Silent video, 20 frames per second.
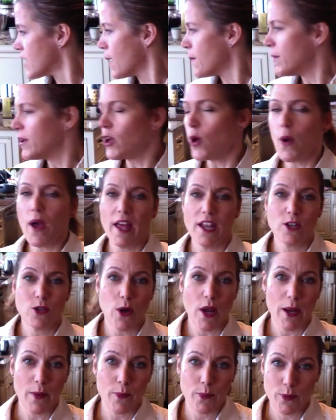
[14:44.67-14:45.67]
going to go ahead and
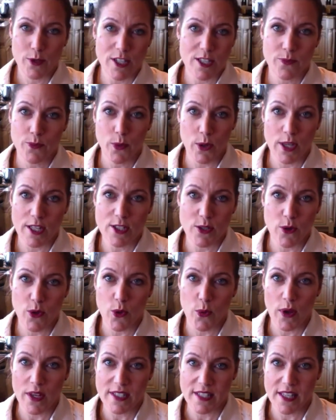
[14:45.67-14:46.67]
try and just breeze through
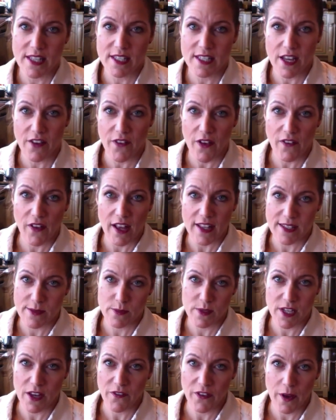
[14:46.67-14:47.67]
the rest of the stuff. I've got some
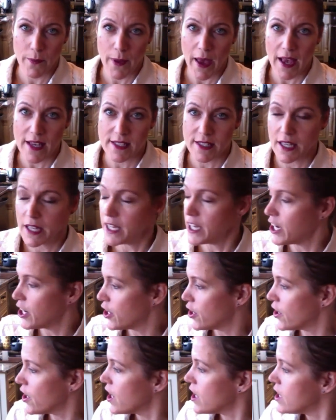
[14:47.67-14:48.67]
stuff in a basket
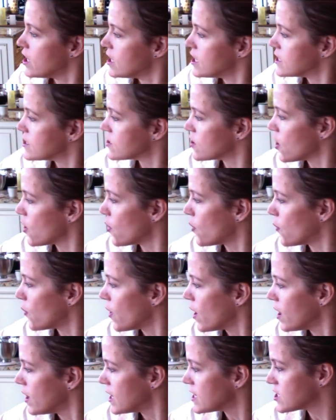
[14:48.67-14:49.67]
here,
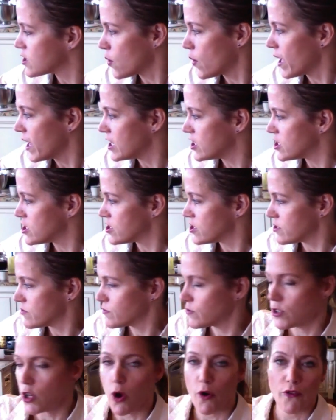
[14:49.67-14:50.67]
so let's go ahead and just
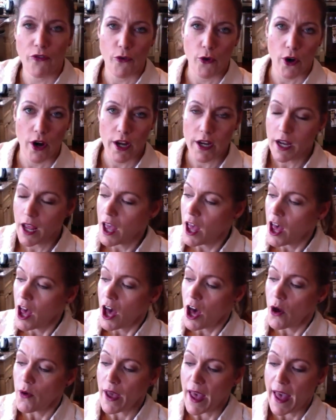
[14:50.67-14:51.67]
go for it.
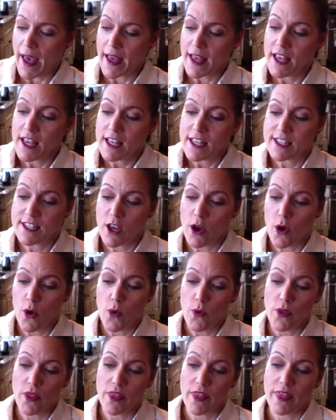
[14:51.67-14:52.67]
Okay,
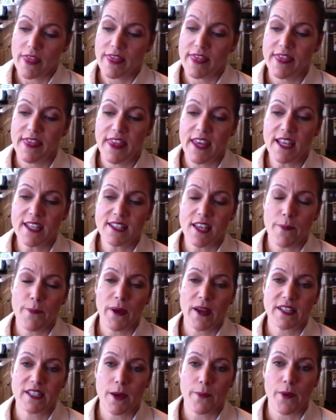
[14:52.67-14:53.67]
so this I
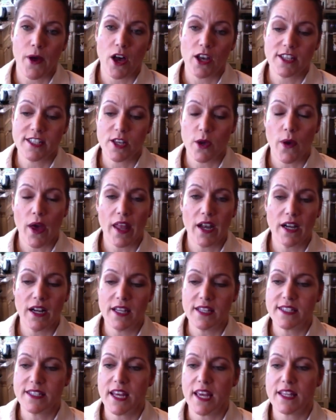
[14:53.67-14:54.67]
picked up also at an
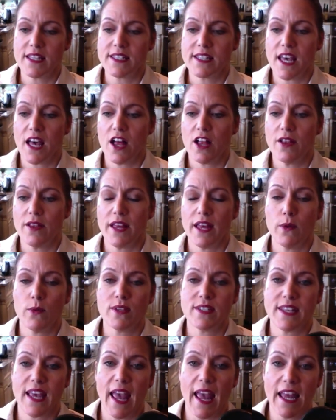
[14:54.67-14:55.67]
estate sale. It
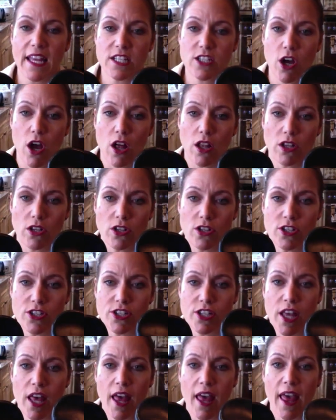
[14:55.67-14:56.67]
was $8.
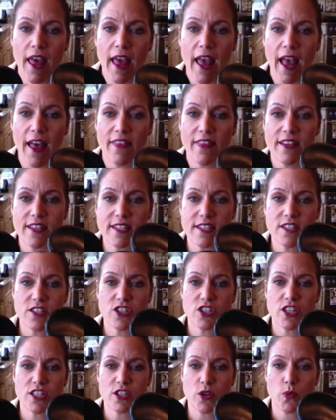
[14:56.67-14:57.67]
And this is
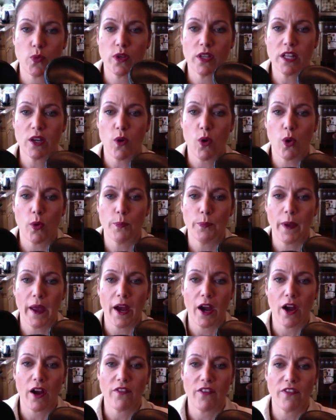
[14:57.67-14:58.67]
just a really old
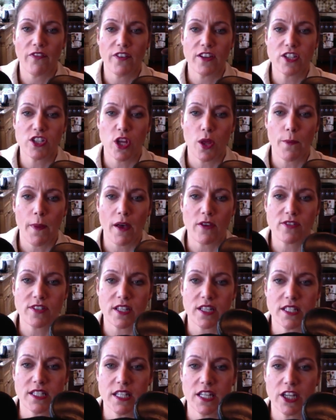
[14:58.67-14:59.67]
pair of official
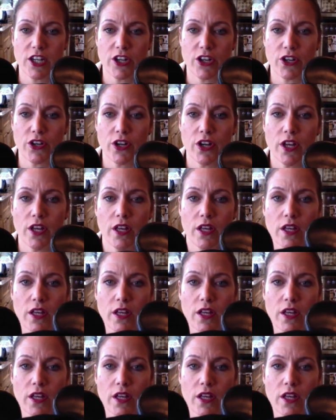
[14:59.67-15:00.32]
Mouseketeer